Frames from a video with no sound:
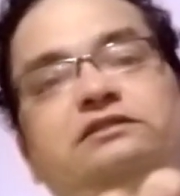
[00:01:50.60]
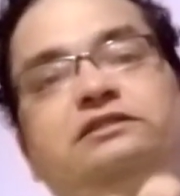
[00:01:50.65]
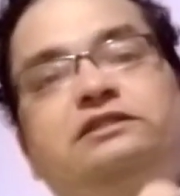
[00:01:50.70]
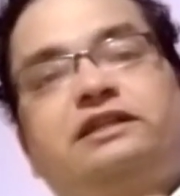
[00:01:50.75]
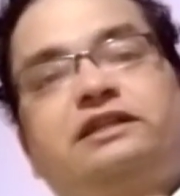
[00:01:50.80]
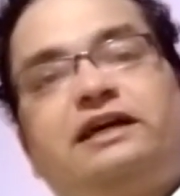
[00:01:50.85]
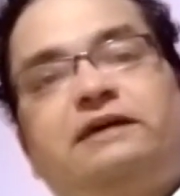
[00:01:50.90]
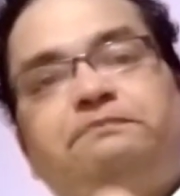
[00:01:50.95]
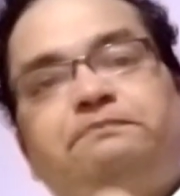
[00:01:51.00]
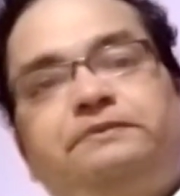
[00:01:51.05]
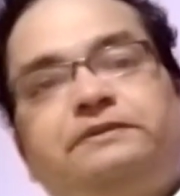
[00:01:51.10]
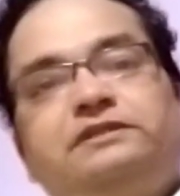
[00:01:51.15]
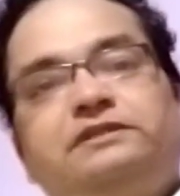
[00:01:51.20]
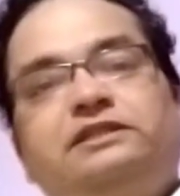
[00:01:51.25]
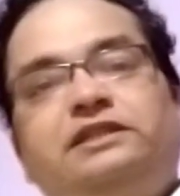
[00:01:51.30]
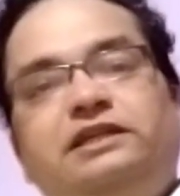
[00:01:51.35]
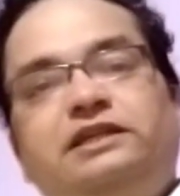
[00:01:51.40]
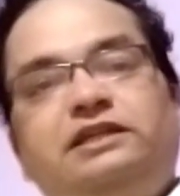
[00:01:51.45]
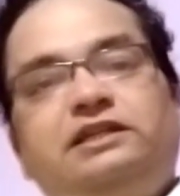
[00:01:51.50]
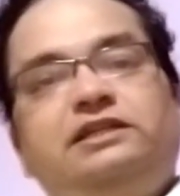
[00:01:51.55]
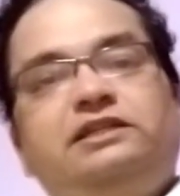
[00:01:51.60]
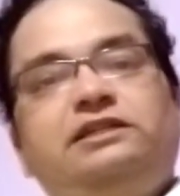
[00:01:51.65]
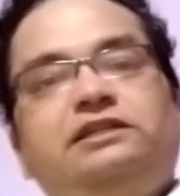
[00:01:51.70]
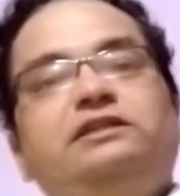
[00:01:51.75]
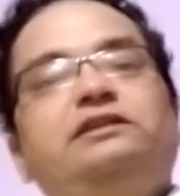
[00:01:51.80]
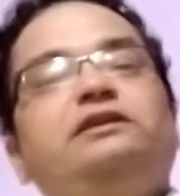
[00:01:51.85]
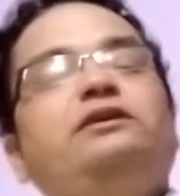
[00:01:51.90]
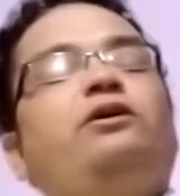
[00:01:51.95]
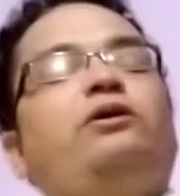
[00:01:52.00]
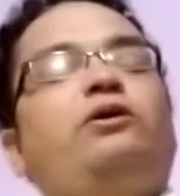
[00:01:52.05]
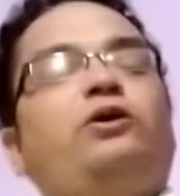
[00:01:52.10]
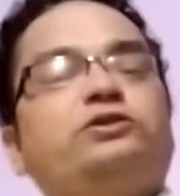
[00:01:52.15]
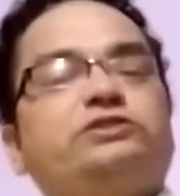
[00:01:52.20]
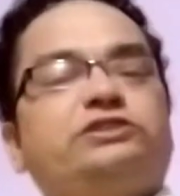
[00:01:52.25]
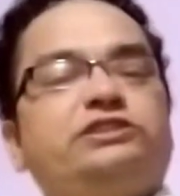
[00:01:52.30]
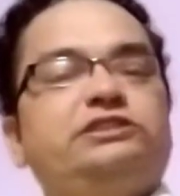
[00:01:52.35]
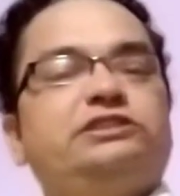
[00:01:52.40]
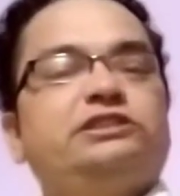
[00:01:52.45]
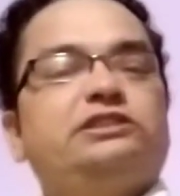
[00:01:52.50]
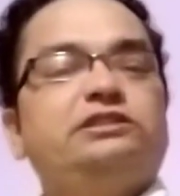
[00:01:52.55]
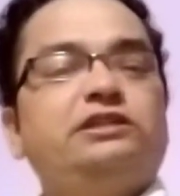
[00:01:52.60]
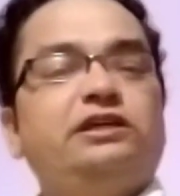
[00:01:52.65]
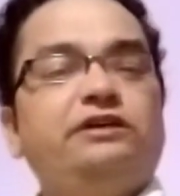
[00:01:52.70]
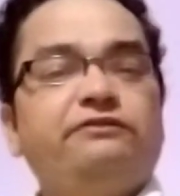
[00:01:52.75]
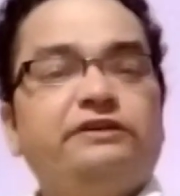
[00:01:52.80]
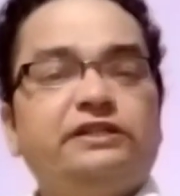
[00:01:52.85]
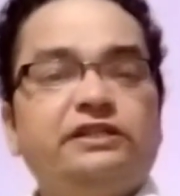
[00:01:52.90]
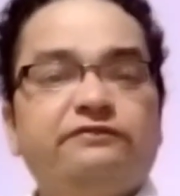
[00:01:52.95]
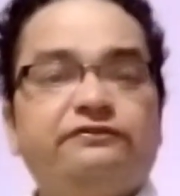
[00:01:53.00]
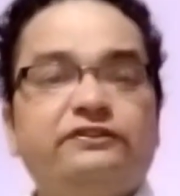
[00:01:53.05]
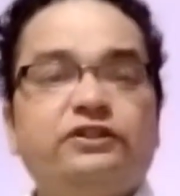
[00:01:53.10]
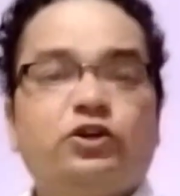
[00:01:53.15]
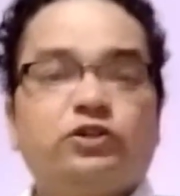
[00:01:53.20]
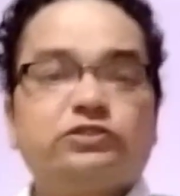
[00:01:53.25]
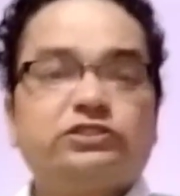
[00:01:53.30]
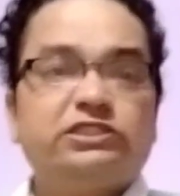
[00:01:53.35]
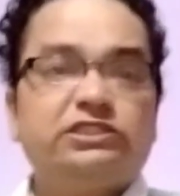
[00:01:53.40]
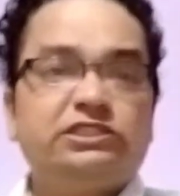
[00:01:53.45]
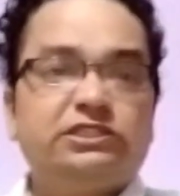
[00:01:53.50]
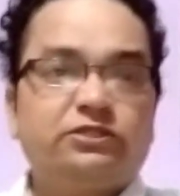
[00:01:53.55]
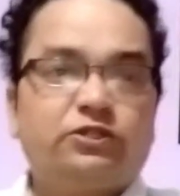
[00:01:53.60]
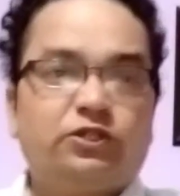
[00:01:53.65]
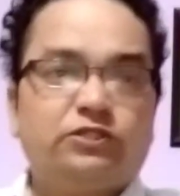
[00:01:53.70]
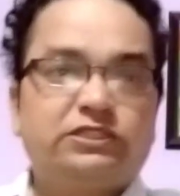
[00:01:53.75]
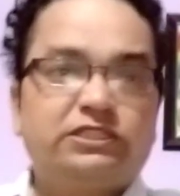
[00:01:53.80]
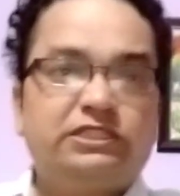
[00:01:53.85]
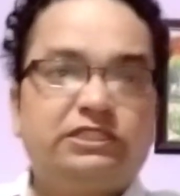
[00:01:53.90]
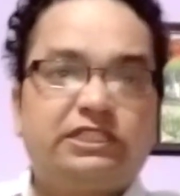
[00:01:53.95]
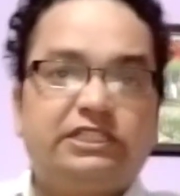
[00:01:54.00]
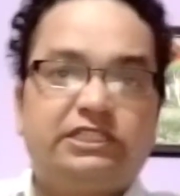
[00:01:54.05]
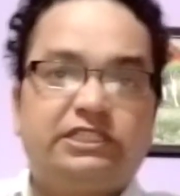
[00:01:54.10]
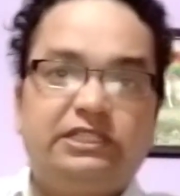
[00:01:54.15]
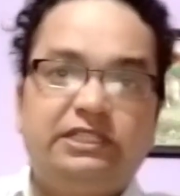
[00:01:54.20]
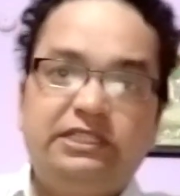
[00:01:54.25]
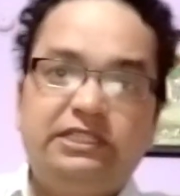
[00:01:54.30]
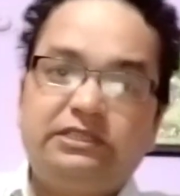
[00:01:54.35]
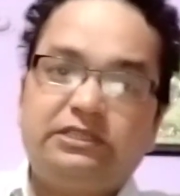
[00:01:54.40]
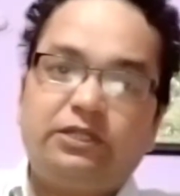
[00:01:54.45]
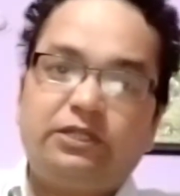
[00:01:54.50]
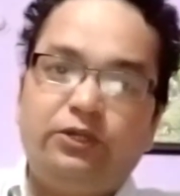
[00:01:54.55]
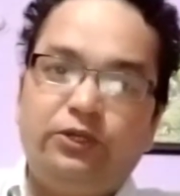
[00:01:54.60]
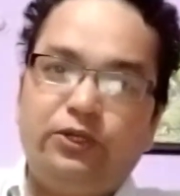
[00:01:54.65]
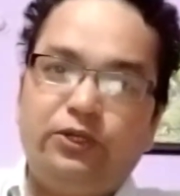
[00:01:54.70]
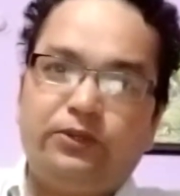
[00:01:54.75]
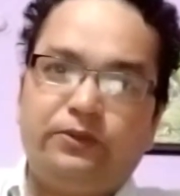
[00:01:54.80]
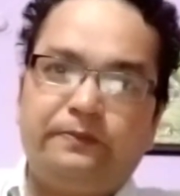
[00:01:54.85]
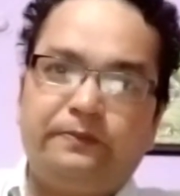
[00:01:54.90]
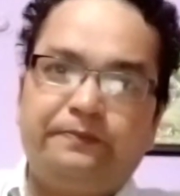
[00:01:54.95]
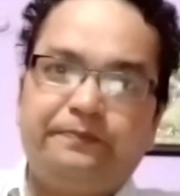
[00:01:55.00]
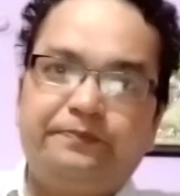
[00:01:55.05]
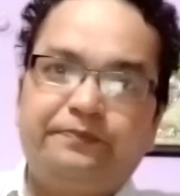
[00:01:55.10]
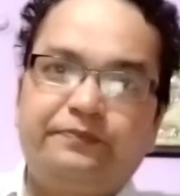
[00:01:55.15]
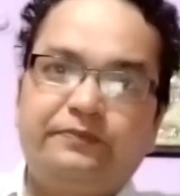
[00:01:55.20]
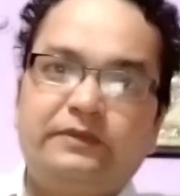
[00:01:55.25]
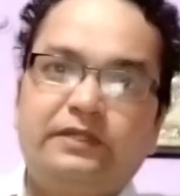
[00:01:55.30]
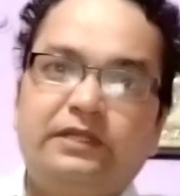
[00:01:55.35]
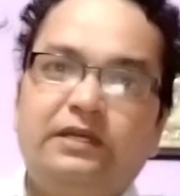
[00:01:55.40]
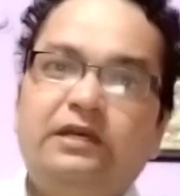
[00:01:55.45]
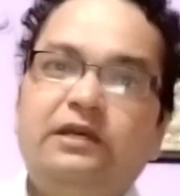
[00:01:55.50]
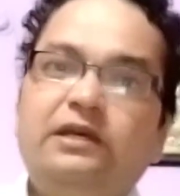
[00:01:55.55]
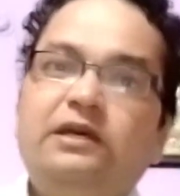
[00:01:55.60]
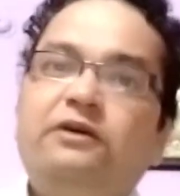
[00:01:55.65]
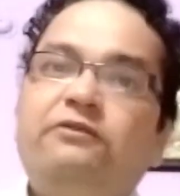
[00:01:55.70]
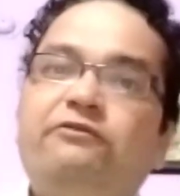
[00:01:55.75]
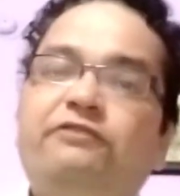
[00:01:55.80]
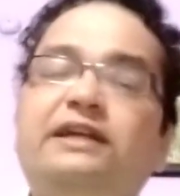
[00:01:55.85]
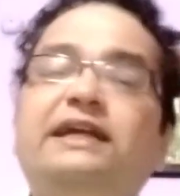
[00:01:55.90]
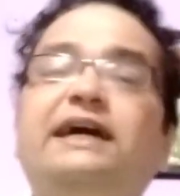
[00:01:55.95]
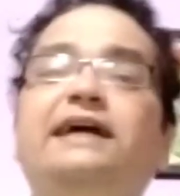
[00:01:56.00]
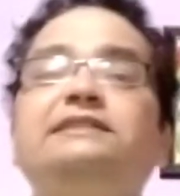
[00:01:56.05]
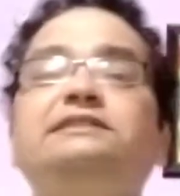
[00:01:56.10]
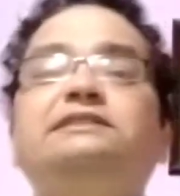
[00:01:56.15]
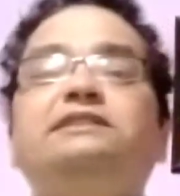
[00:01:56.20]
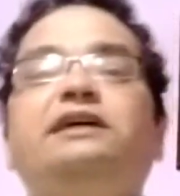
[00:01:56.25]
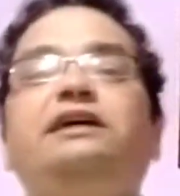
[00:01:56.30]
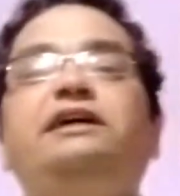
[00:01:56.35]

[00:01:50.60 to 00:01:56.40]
trap the oxygen even if the oxygen concentration is low. Whereas